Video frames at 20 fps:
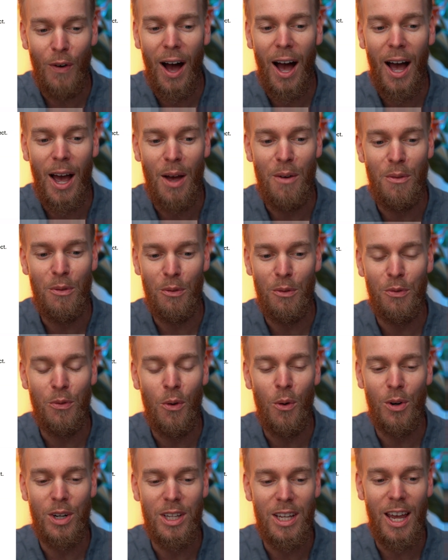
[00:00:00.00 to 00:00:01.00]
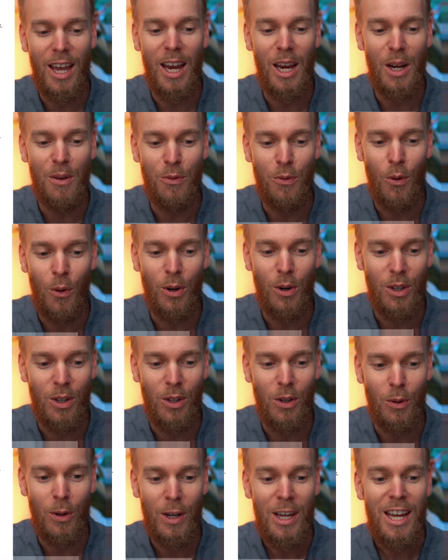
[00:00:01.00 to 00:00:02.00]
5:48 for
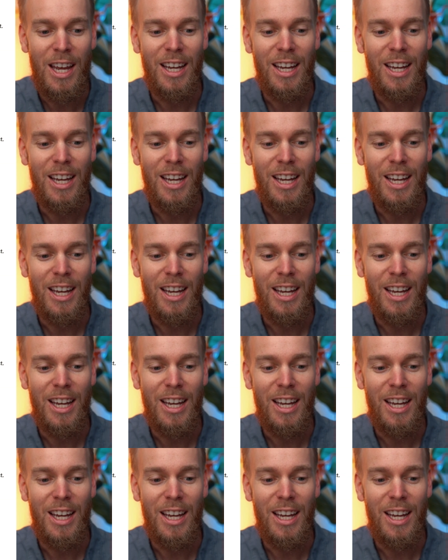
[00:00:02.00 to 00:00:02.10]
you.